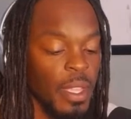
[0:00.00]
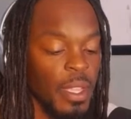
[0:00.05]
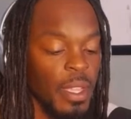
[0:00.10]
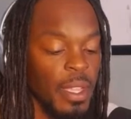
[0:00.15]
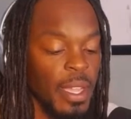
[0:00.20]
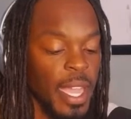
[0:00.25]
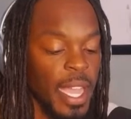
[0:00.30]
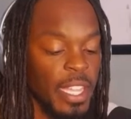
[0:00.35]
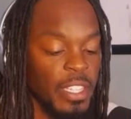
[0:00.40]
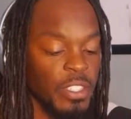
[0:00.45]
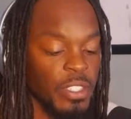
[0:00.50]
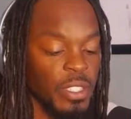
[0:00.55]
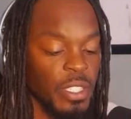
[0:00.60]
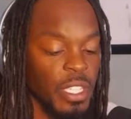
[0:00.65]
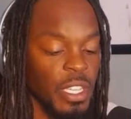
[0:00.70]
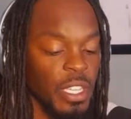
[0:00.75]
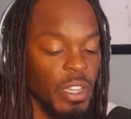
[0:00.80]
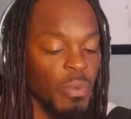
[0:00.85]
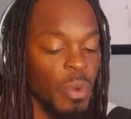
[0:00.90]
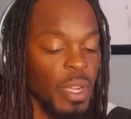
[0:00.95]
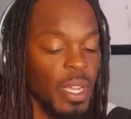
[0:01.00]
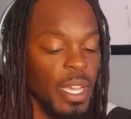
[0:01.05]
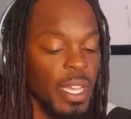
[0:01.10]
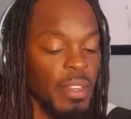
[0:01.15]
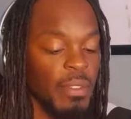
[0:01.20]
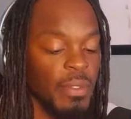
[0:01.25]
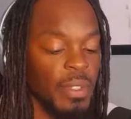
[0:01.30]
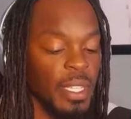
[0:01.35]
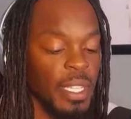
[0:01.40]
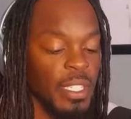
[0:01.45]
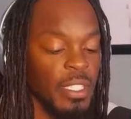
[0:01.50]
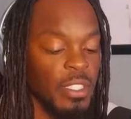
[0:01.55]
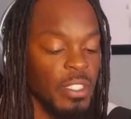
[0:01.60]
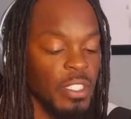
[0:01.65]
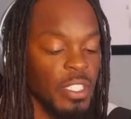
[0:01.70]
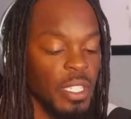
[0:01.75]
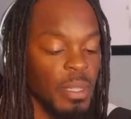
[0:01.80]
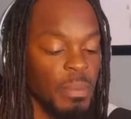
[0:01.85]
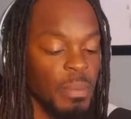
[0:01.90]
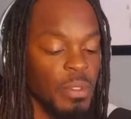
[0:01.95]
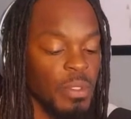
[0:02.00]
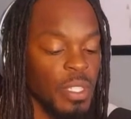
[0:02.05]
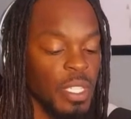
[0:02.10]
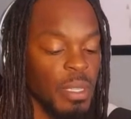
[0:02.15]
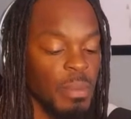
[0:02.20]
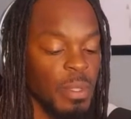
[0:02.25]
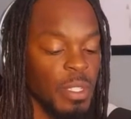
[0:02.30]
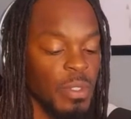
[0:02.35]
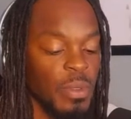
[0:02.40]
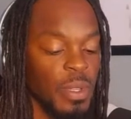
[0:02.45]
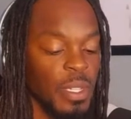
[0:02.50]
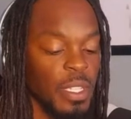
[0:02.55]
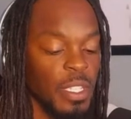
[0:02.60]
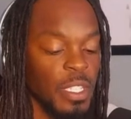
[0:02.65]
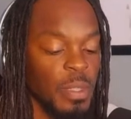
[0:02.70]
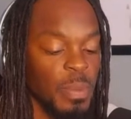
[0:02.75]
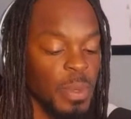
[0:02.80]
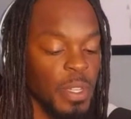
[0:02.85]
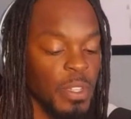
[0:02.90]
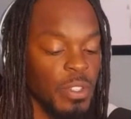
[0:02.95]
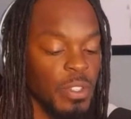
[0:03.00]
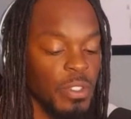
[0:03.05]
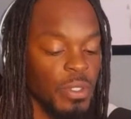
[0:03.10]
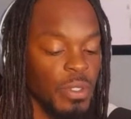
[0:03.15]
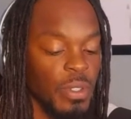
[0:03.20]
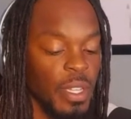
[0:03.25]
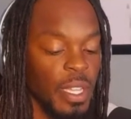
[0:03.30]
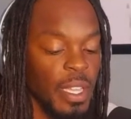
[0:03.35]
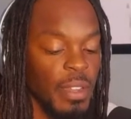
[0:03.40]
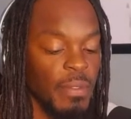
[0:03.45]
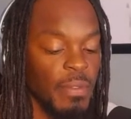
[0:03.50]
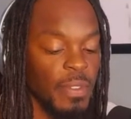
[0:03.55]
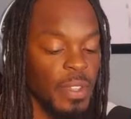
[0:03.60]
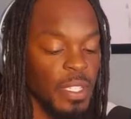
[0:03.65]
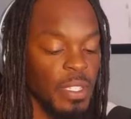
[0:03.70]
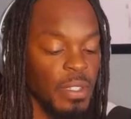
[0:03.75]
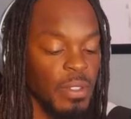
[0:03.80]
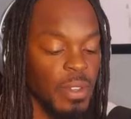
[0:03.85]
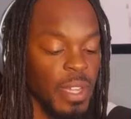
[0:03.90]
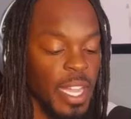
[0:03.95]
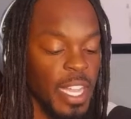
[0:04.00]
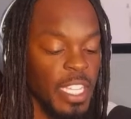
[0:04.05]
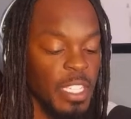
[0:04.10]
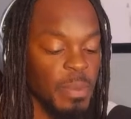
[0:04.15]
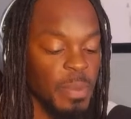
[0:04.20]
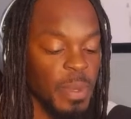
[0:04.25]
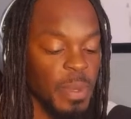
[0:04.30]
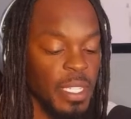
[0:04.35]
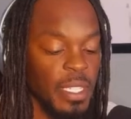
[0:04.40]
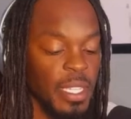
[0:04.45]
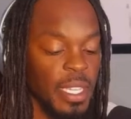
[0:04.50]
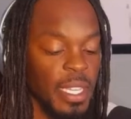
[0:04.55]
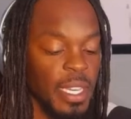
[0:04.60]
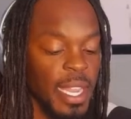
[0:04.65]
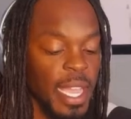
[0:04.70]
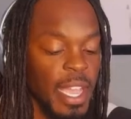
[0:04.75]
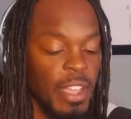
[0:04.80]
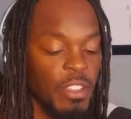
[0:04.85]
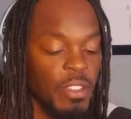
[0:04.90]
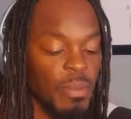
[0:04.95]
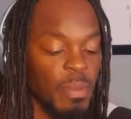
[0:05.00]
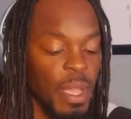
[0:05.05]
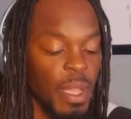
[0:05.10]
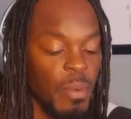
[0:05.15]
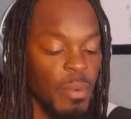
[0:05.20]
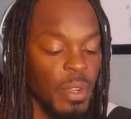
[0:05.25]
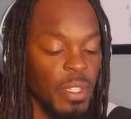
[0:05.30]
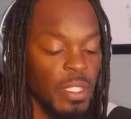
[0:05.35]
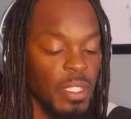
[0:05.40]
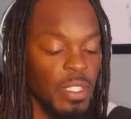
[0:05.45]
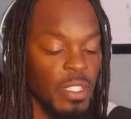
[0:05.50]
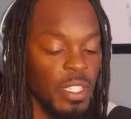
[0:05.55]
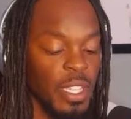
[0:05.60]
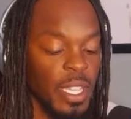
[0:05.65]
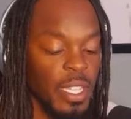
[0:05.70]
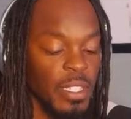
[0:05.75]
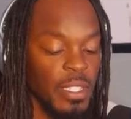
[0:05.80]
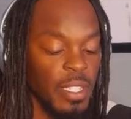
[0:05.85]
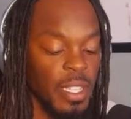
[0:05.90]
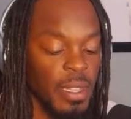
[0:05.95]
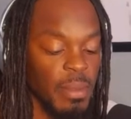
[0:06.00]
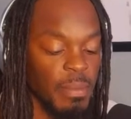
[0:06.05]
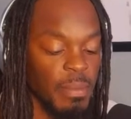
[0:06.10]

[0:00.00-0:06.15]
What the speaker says: Ask yourself what kind of relationship you see between the spiritual and physical aspects and how you might want to change them.